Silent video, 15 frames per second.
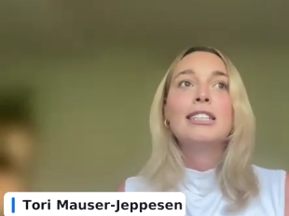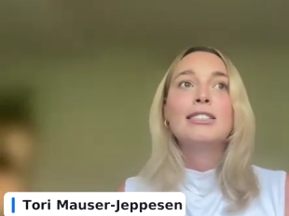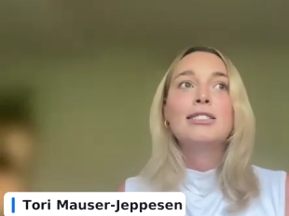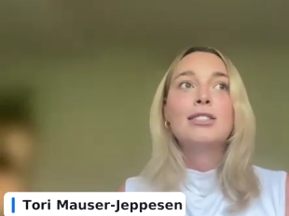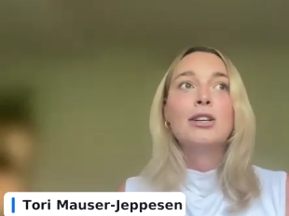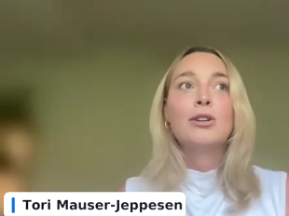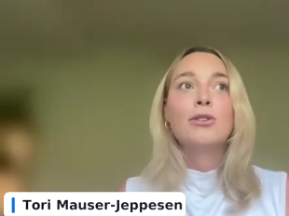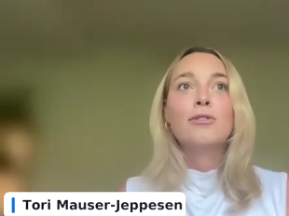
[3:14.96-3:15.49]
And
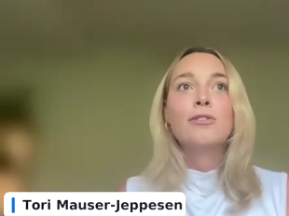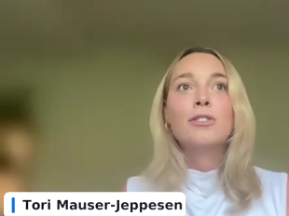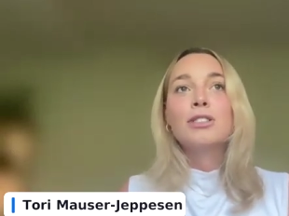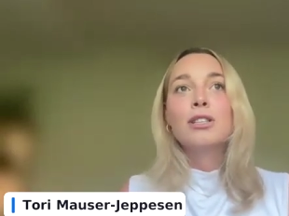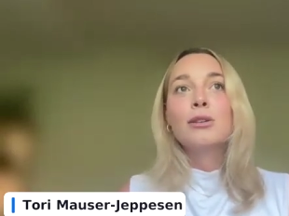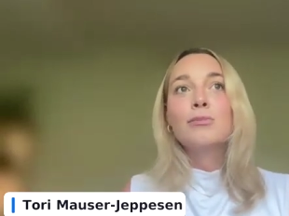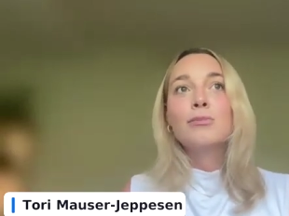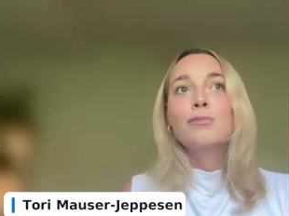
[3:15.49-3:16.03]
so for
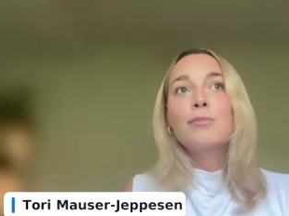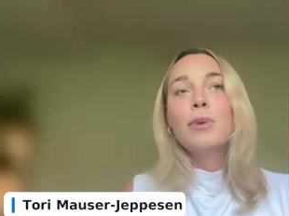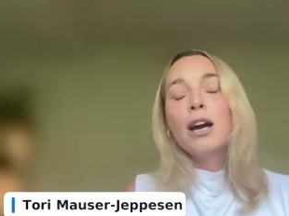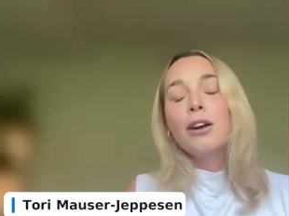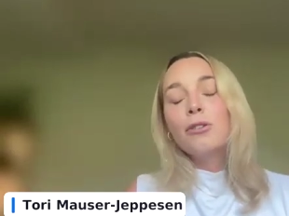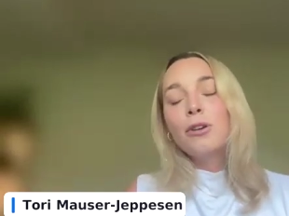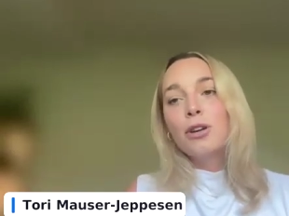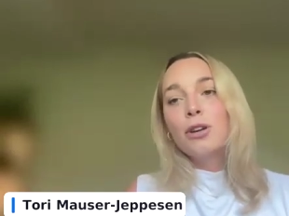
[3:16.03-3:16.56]
some
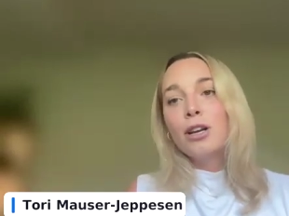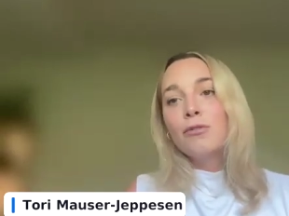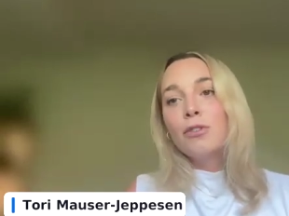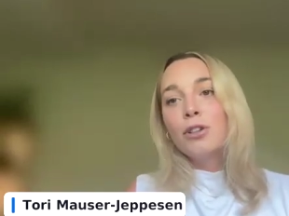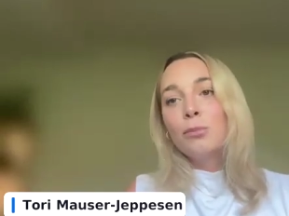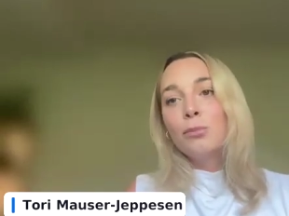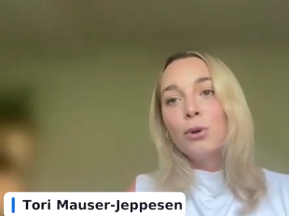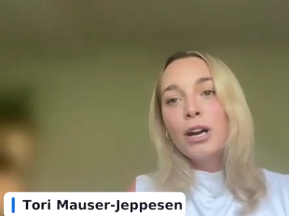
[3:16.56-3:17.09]
background kind of
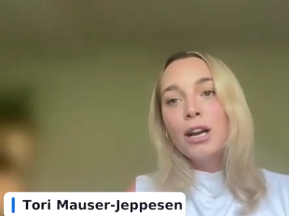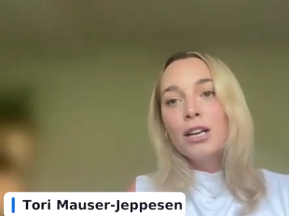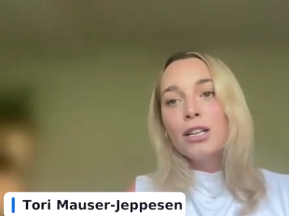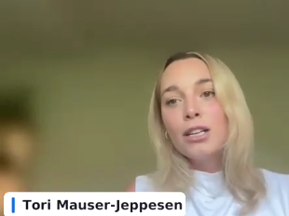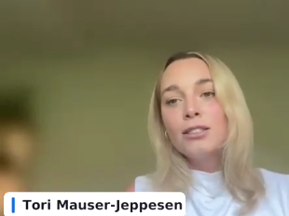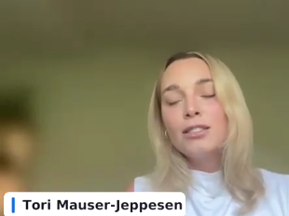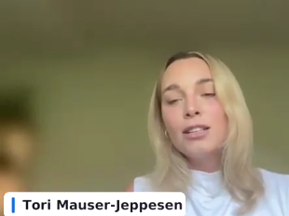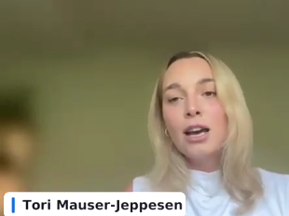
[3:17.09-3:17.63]
on the
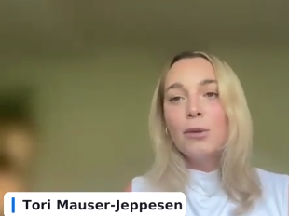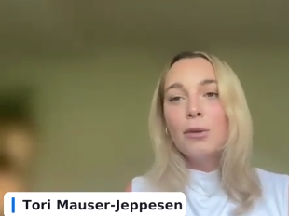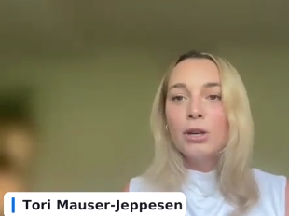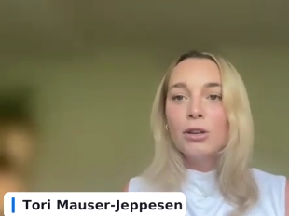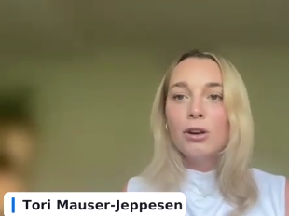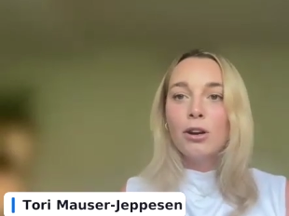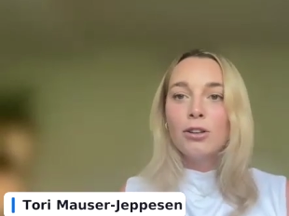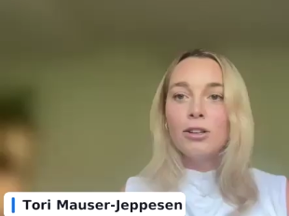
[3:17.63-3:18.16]
brands,
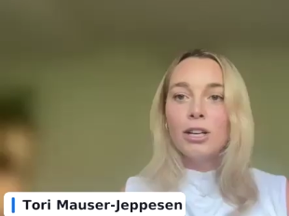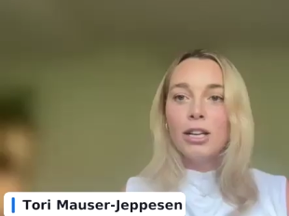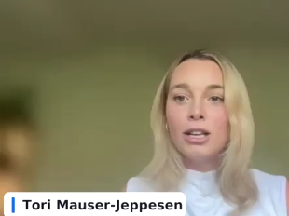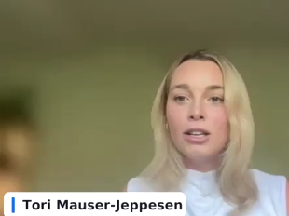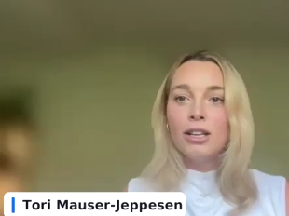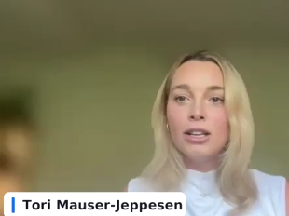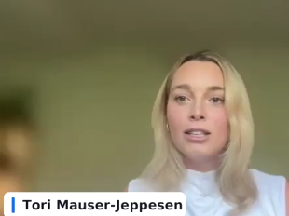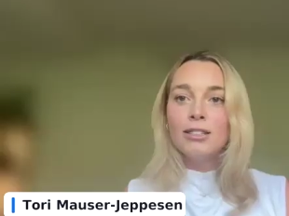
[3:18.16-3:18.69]
Epic
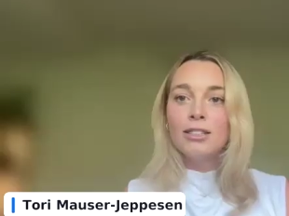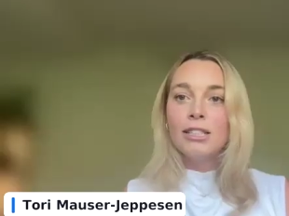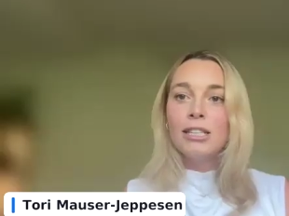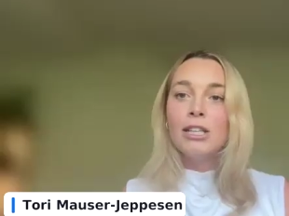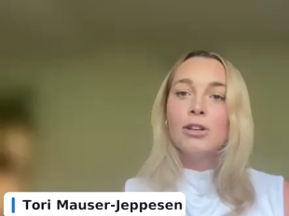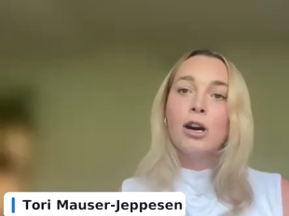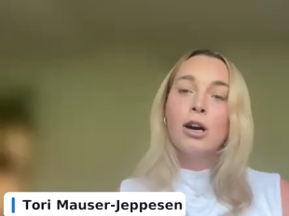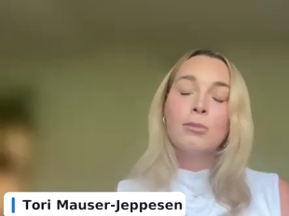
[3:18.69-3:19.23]
Gardening is an
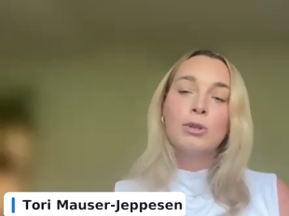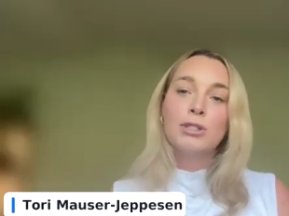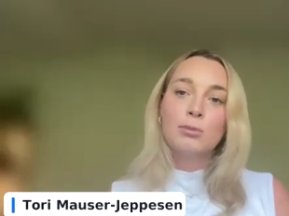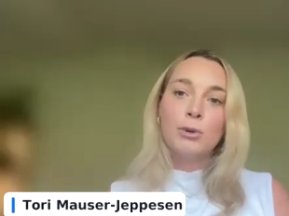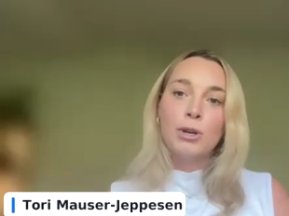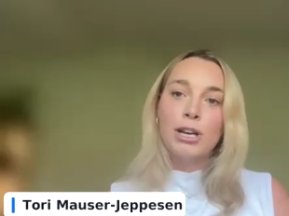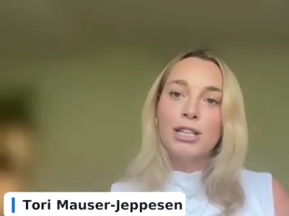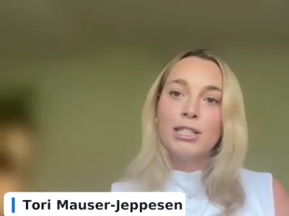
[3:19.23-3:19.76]
e-commerce
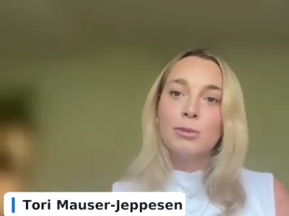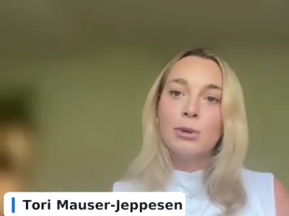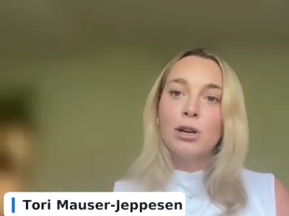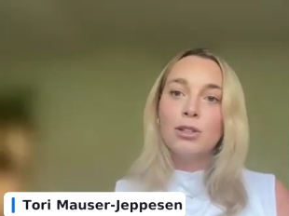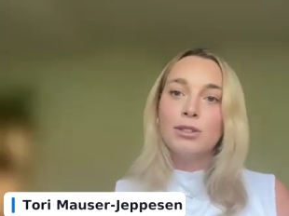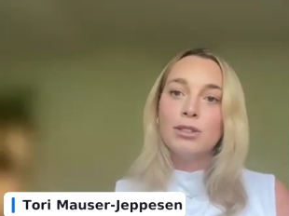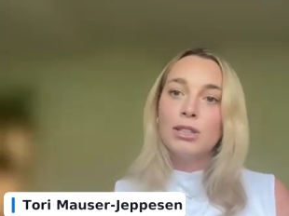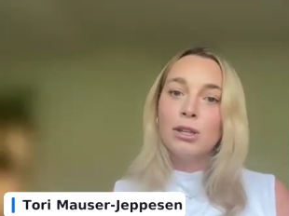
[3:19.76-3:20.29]
brand, but
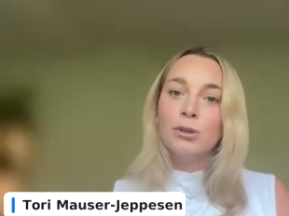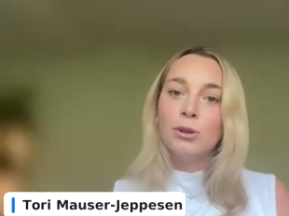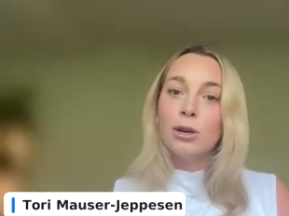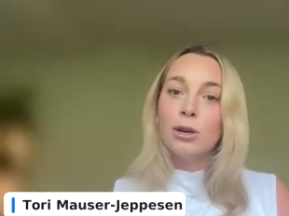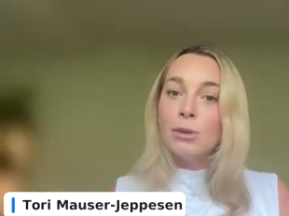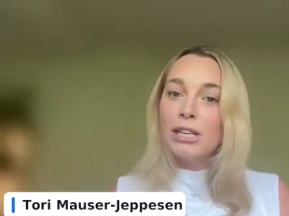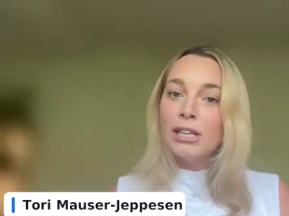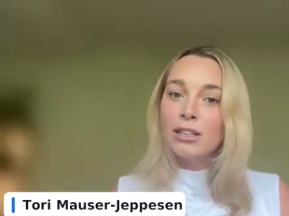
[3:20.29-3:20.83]
also
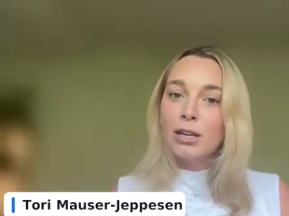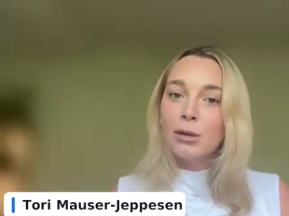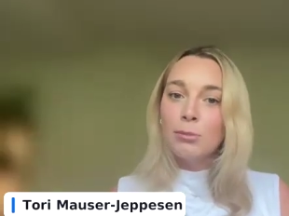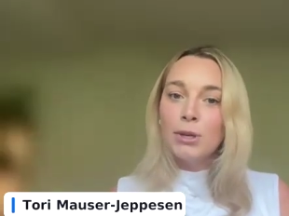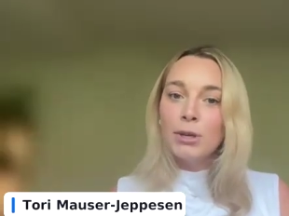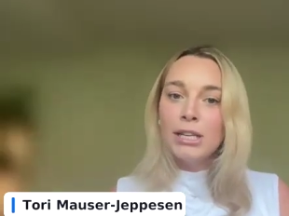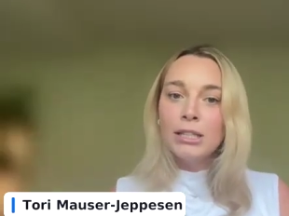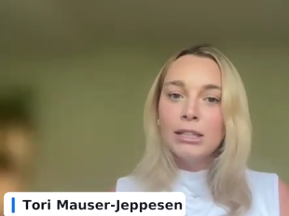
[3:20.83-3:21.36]
a media
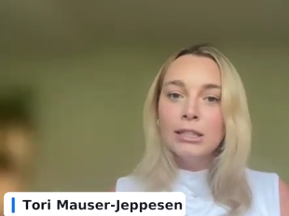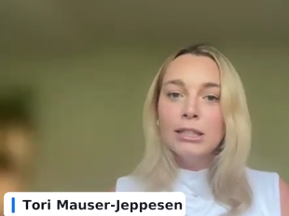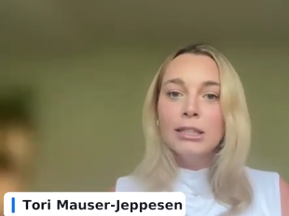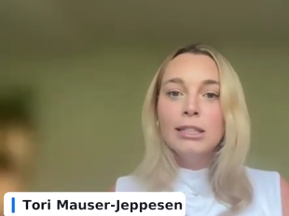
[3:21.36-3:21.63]
company.